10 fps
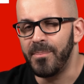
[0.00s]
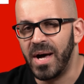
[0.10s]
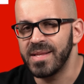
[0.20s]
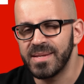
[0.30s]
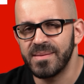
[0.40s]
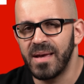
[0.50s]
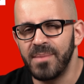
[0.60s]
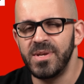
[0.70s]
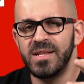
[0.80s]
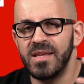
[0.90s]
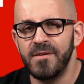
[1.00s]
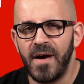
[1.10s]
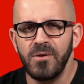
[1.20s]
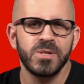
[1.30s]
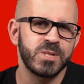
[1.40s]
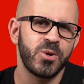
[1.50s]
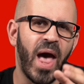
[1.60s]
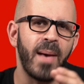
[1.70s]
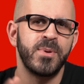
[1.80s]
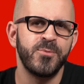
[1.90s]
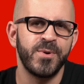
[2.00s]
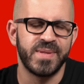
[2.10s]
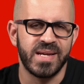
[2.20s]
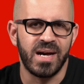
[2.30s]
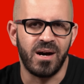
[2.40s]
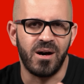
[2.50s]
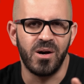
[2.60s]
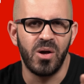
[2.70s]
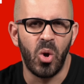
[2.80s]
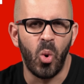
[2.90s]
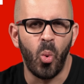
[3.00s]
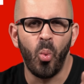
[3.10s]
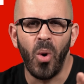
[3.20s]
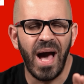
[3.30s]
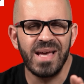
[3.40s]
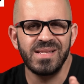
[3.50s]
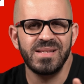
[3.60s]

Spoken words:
But I mean, if I was so happy with the car, why